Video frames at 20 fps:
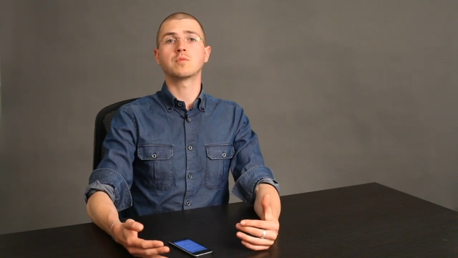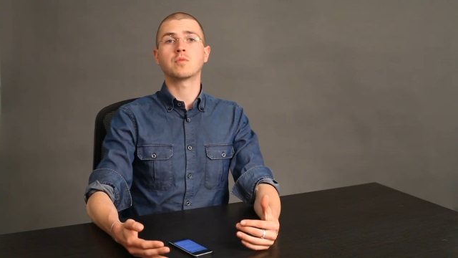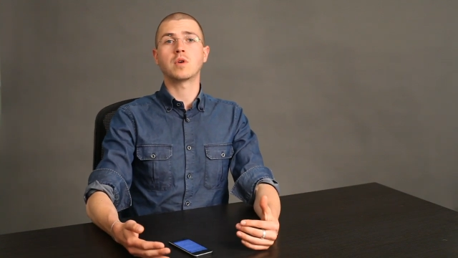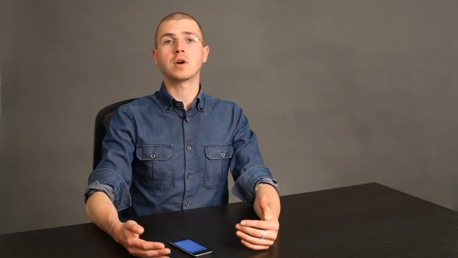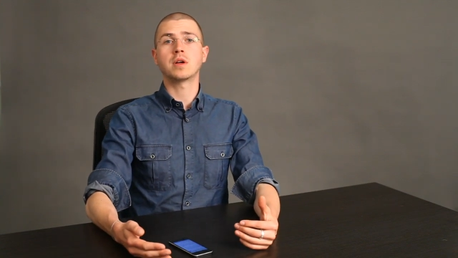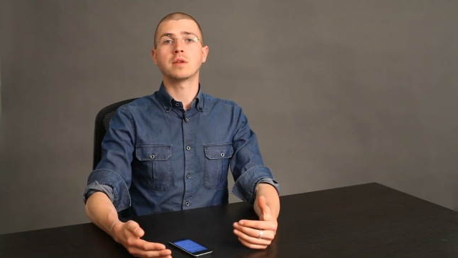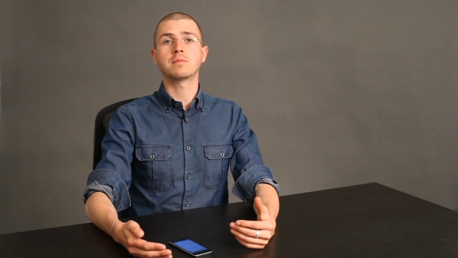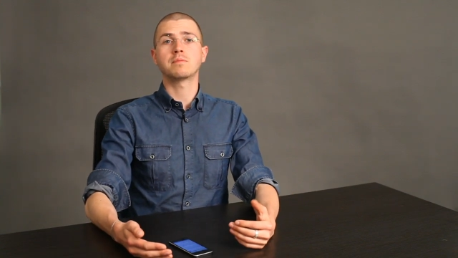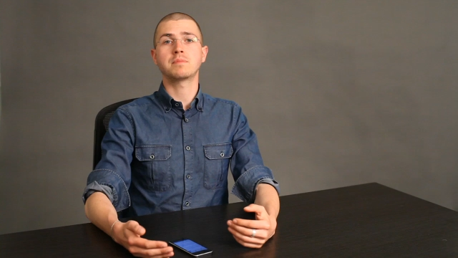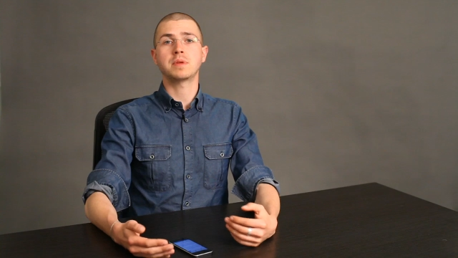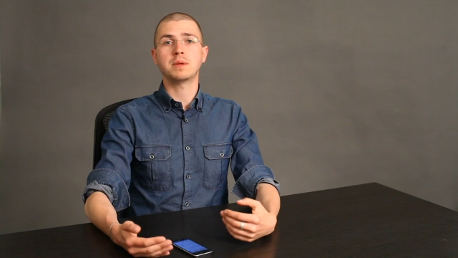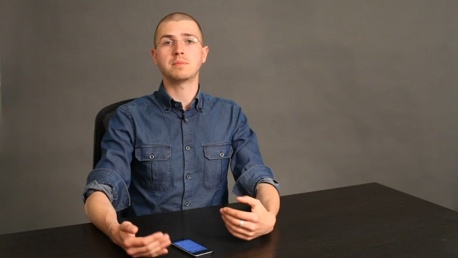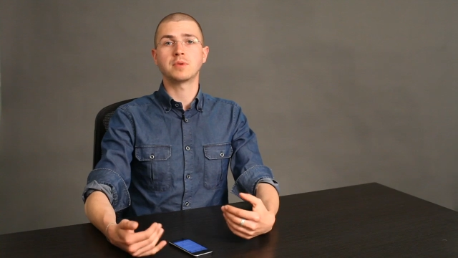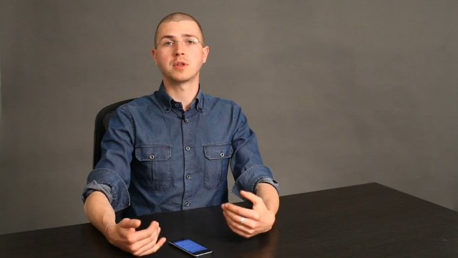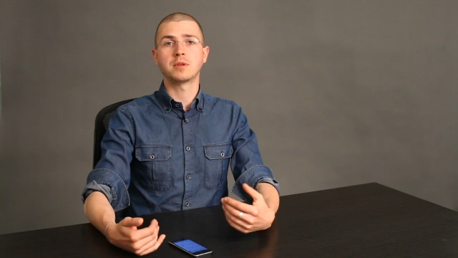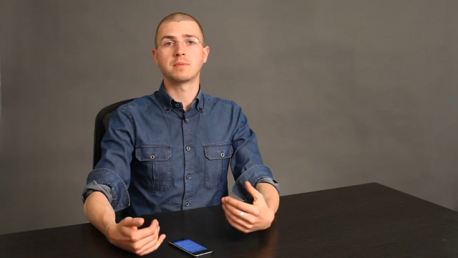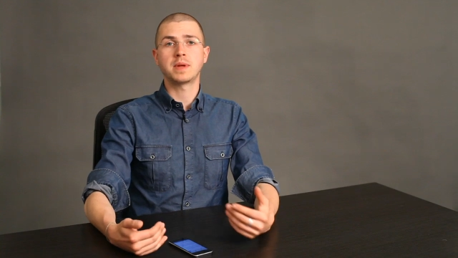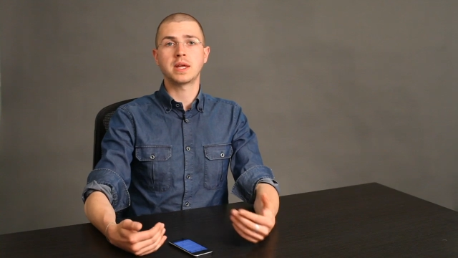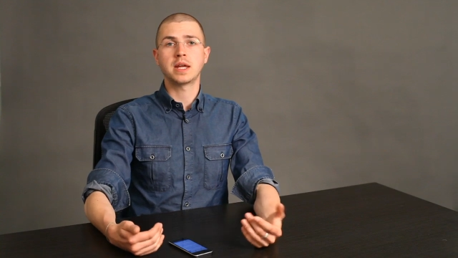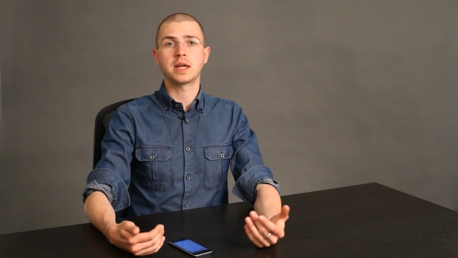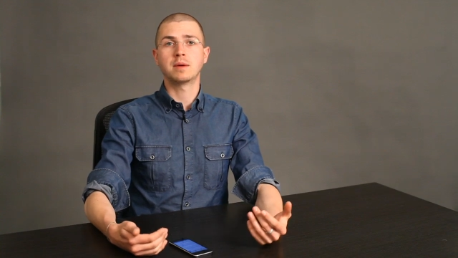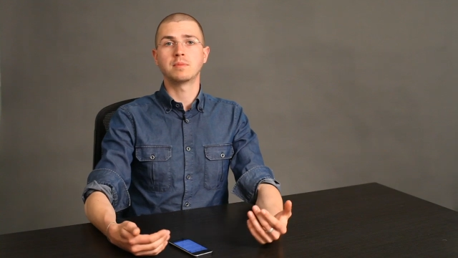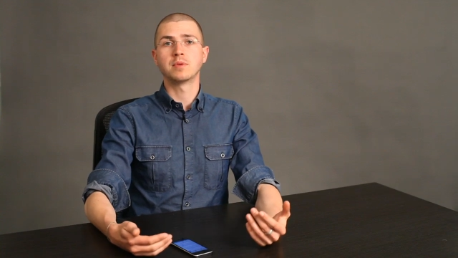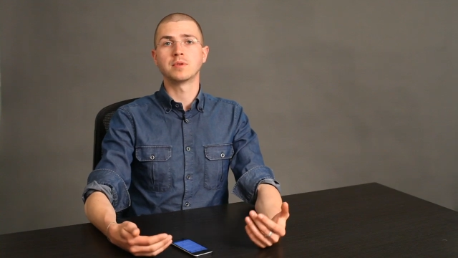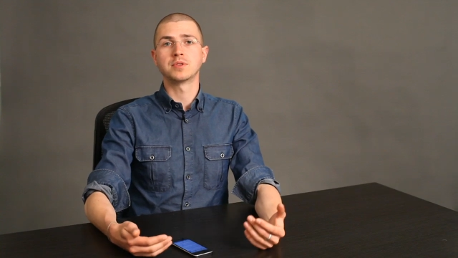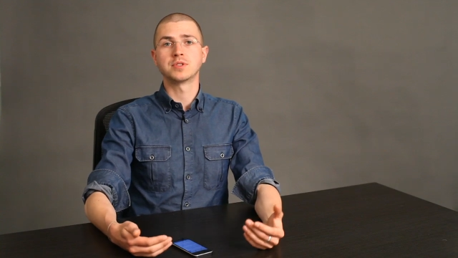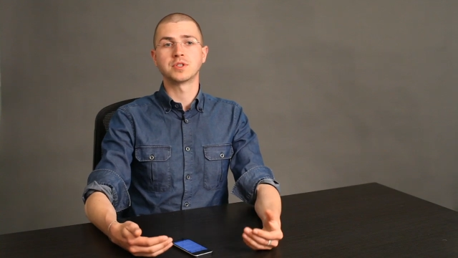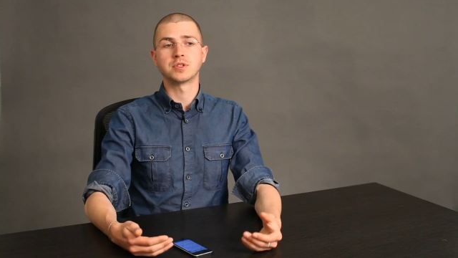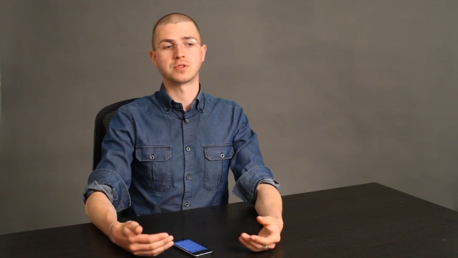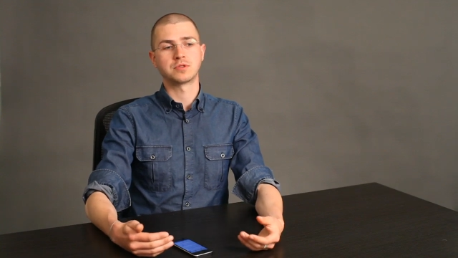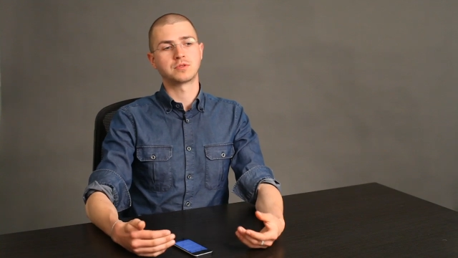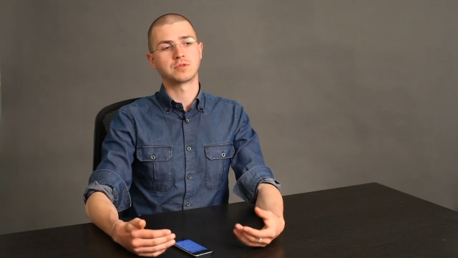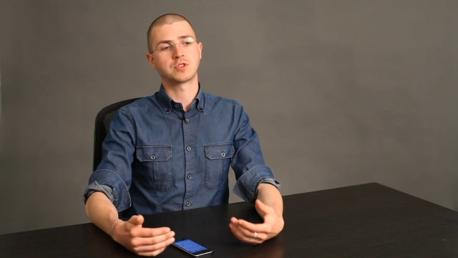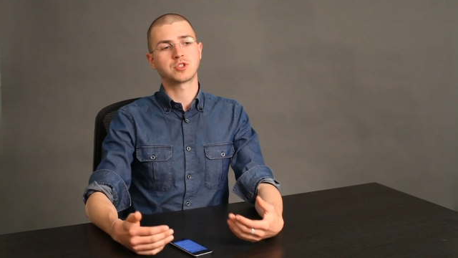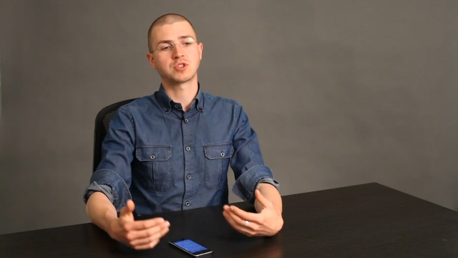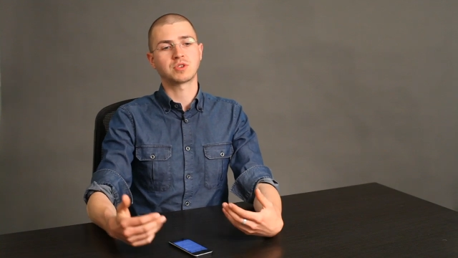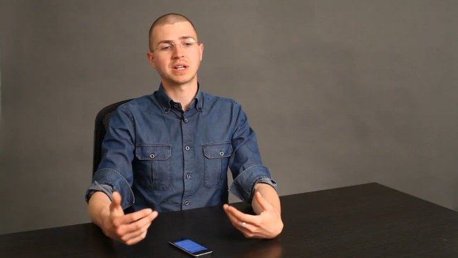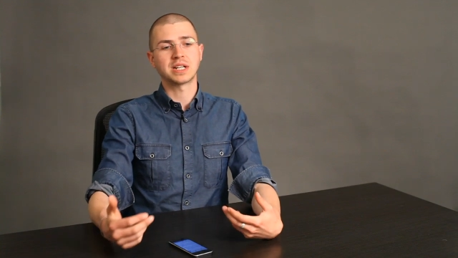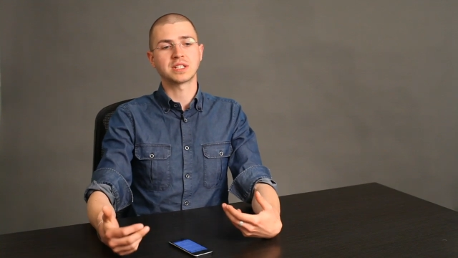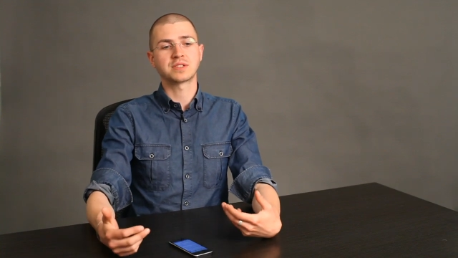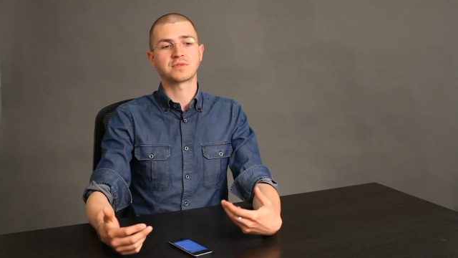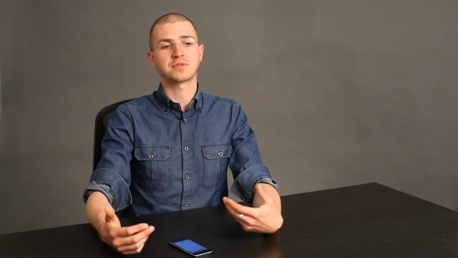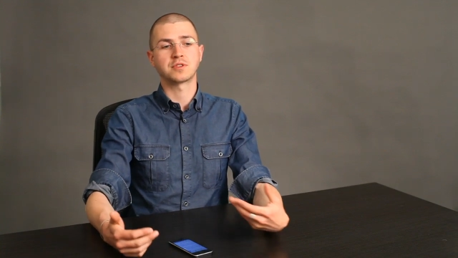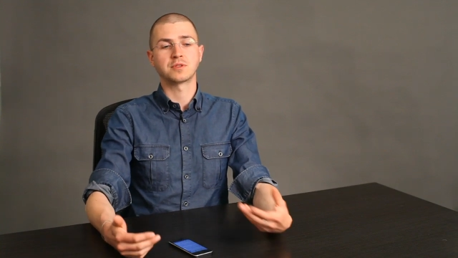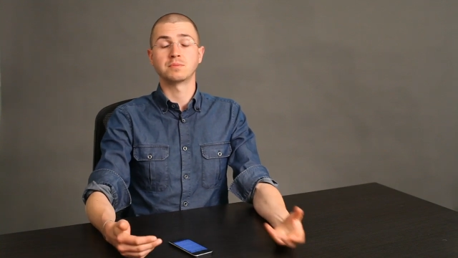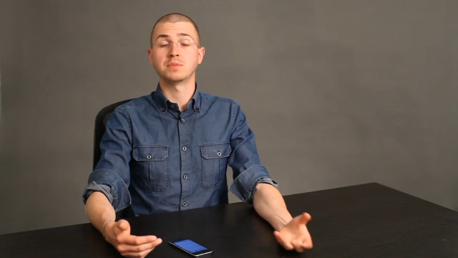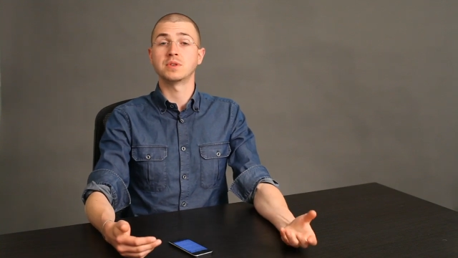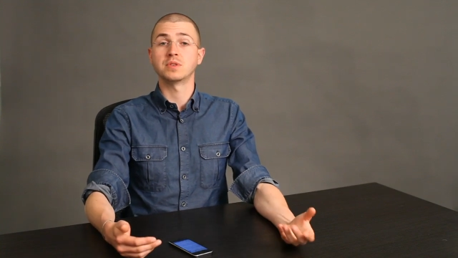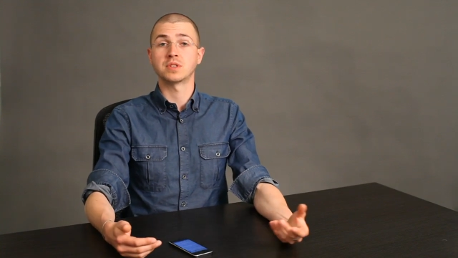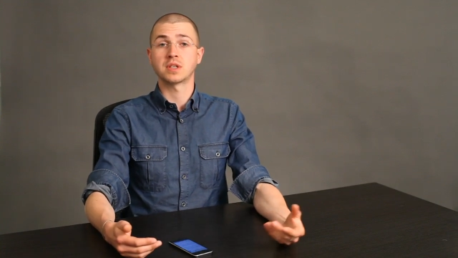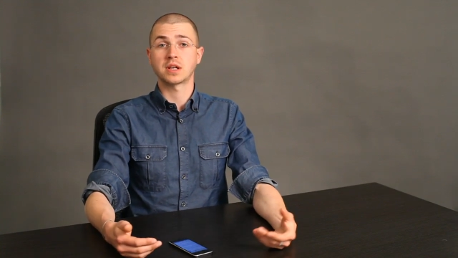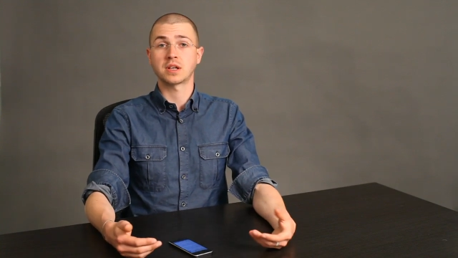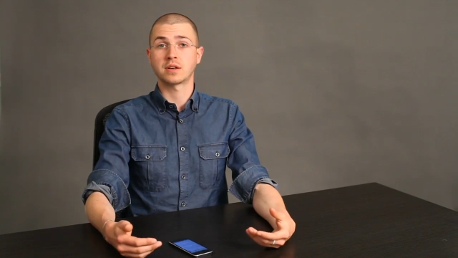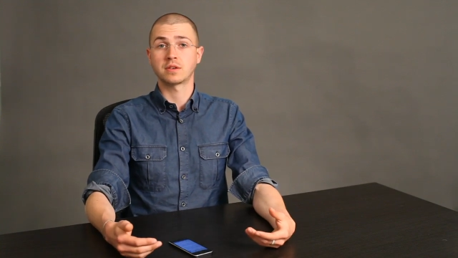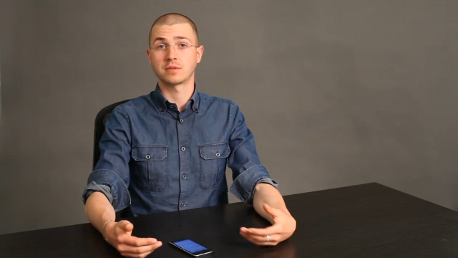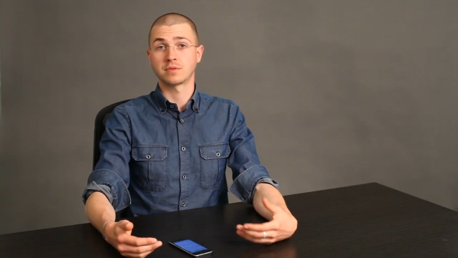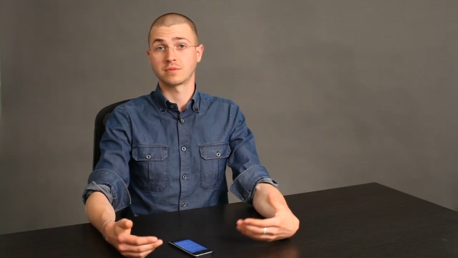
want people to be able to transfer music